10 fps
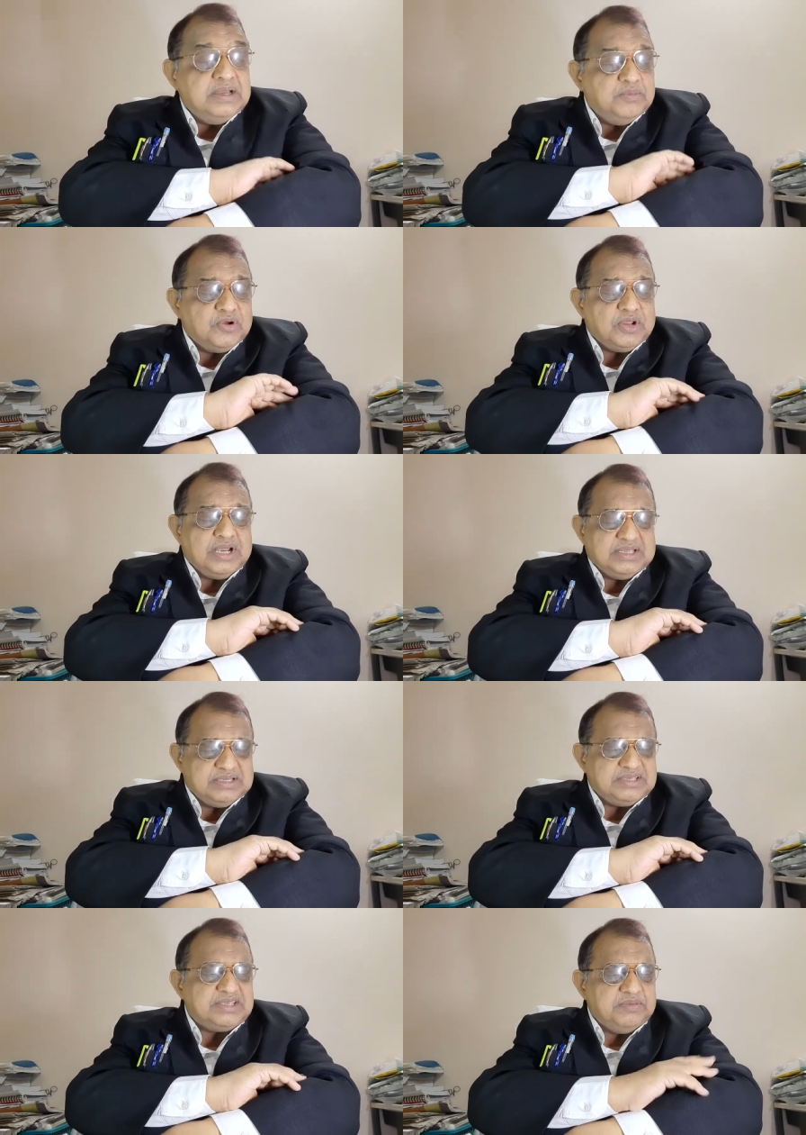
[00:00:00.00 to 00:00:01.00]
More or less
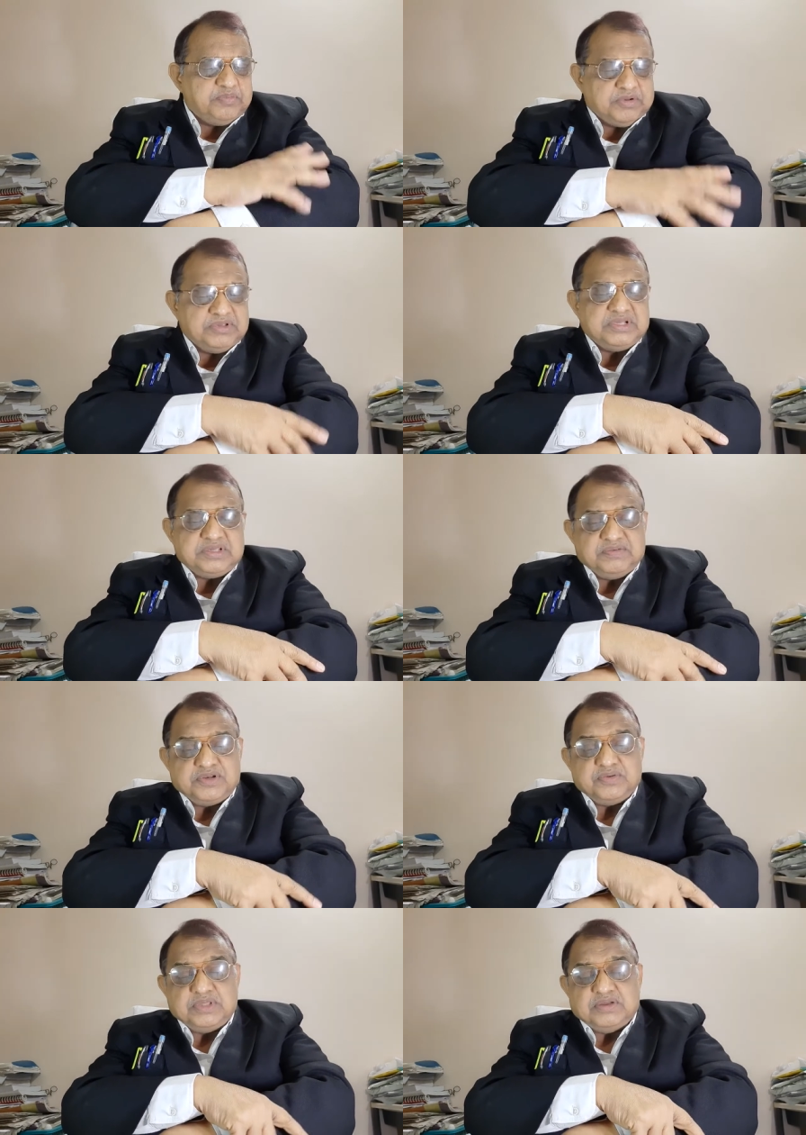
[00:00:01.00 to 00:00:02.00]
the same provisions of the
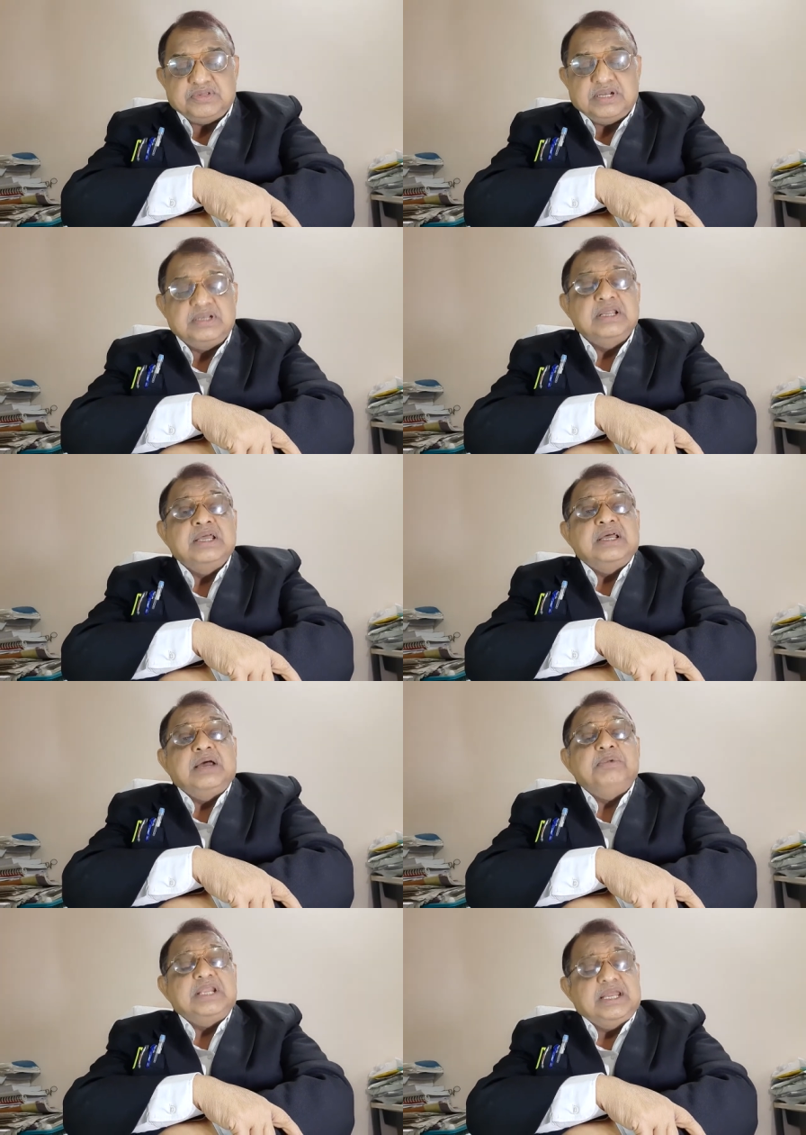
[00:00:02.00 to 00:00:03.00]

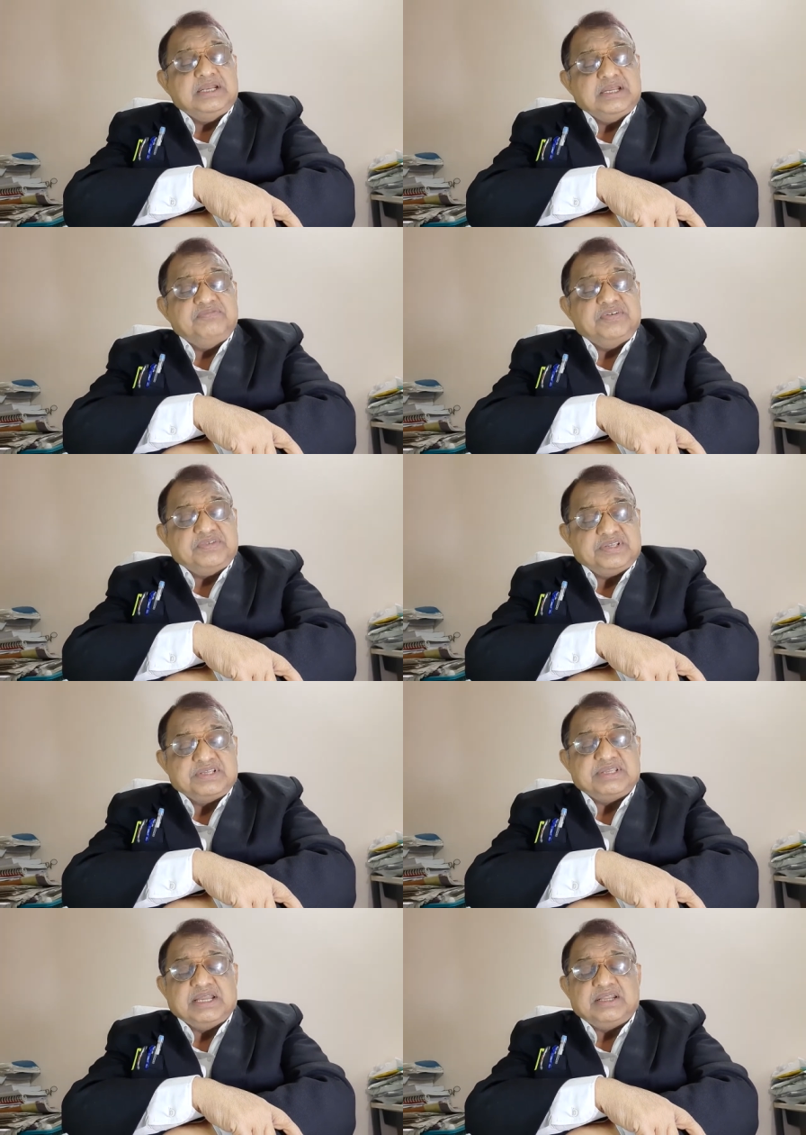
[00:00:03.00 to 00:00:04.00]

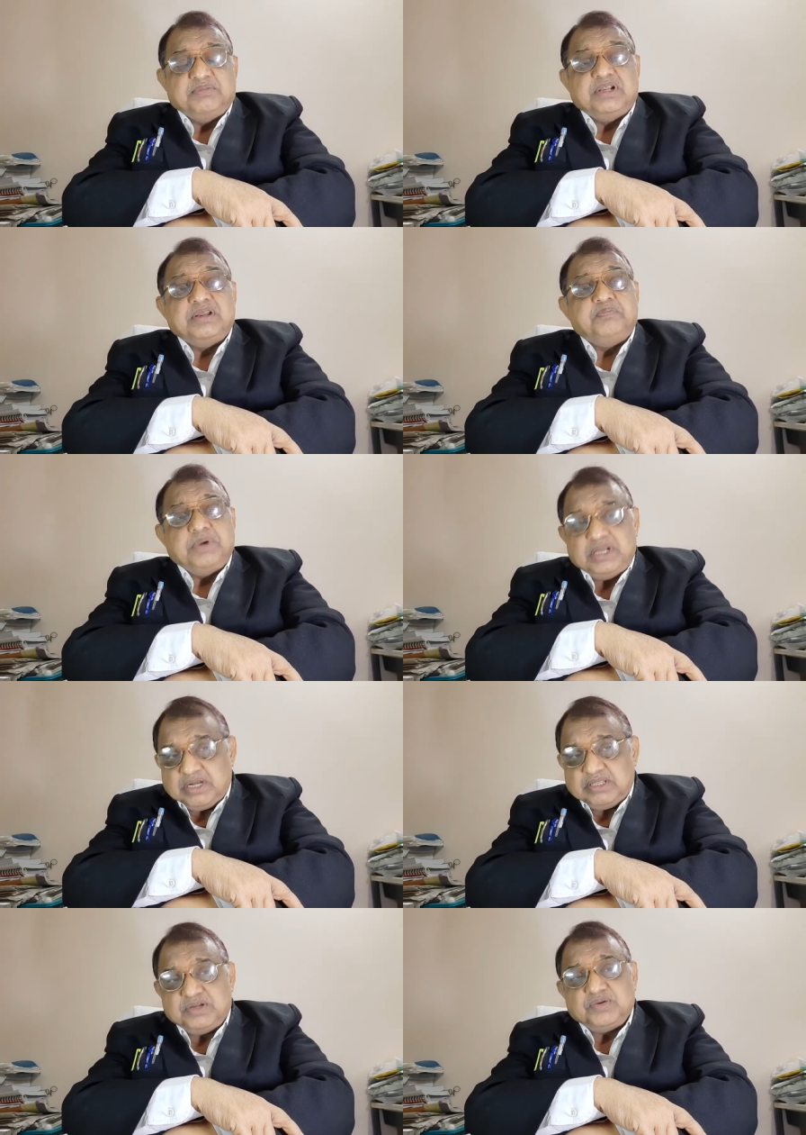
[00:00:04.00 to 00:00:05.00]
1956 Act have been
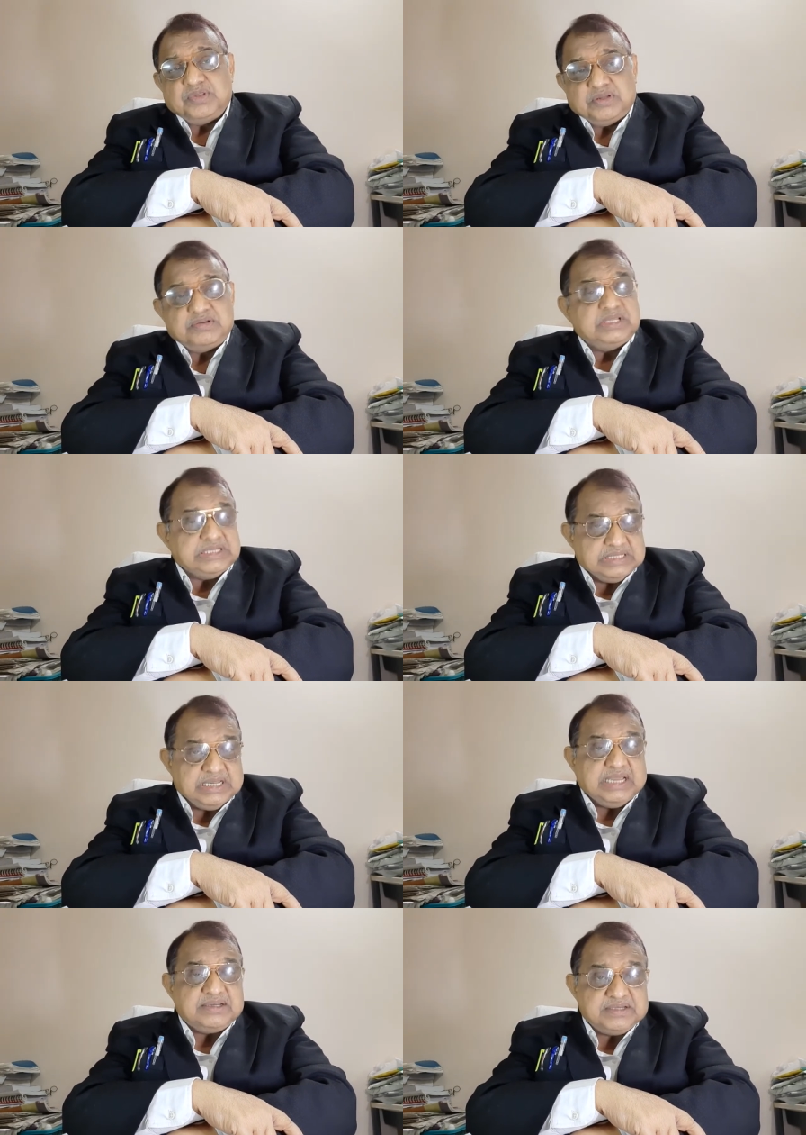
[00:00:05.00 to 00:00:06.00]
repeated in the 2013
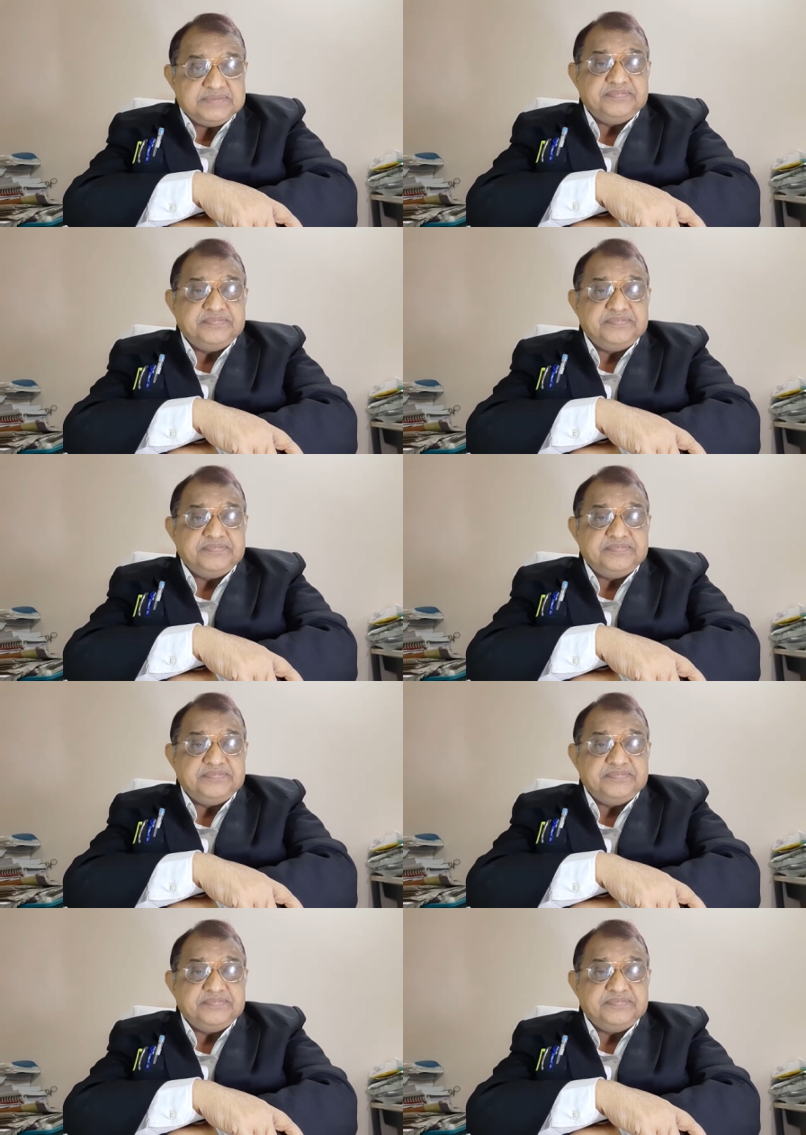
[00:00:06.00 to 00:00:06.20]
Act.